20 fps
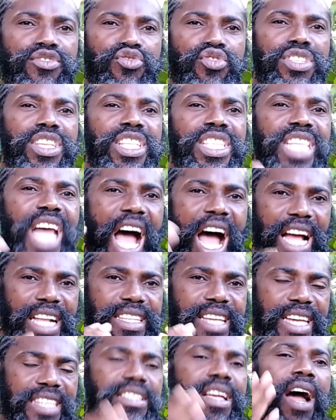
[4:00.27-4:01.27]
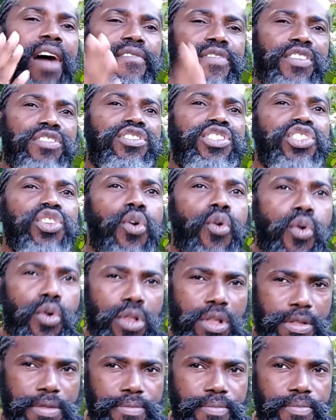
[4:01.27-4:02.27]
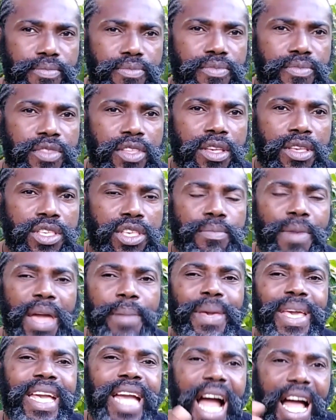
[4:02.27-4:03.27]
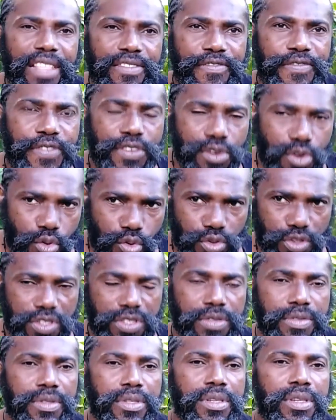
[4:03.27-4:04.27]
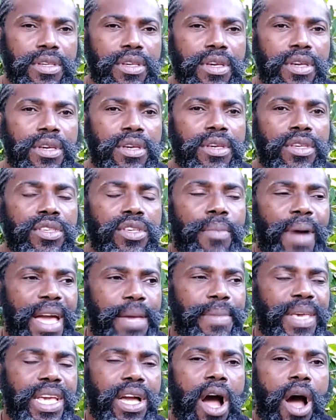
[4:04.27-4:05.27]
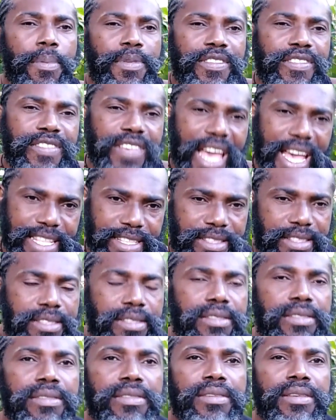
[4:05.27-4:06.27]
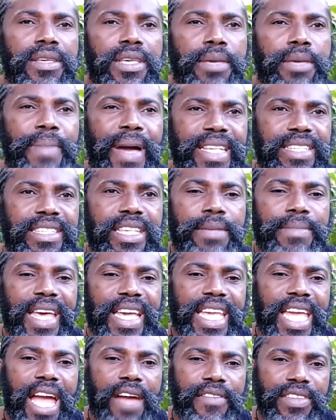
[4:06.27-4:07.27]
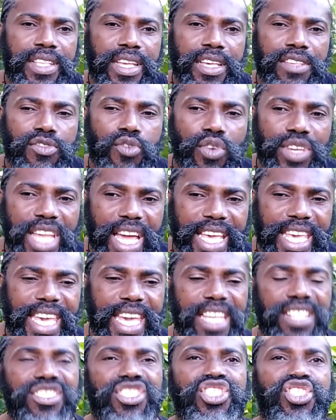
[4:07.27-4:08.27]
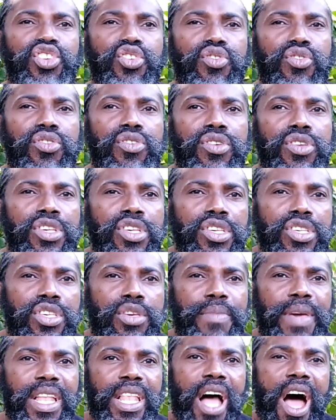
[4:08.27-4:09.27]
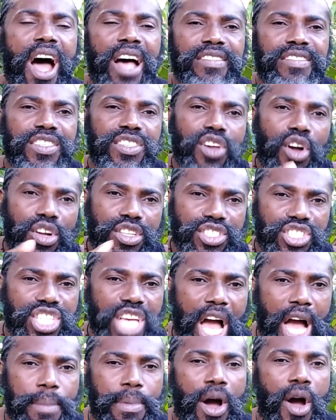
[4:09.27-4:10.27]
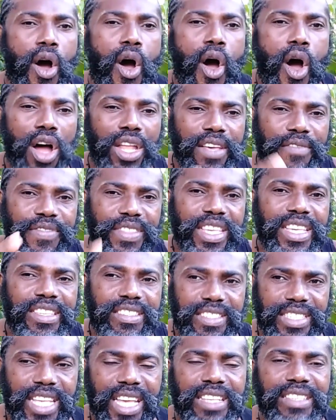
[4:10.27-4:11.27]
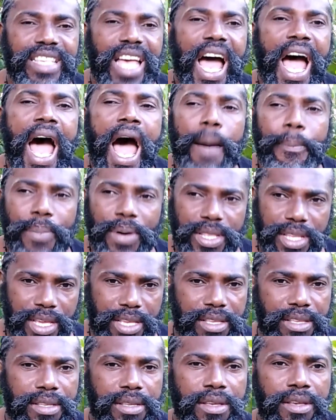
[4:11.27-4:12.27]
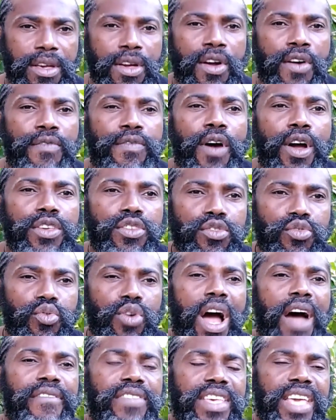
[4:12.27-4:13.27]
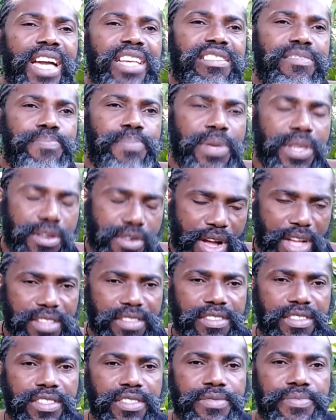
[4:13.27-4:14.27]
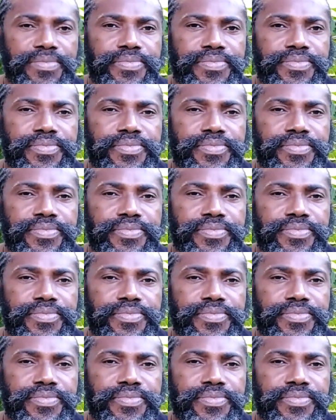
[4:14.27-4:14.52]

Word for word: through the dark night of the soul. You might be confused. You might be upset. It might seem like everything is going against you. You may lose your job. All of these things are happening for you to have the experience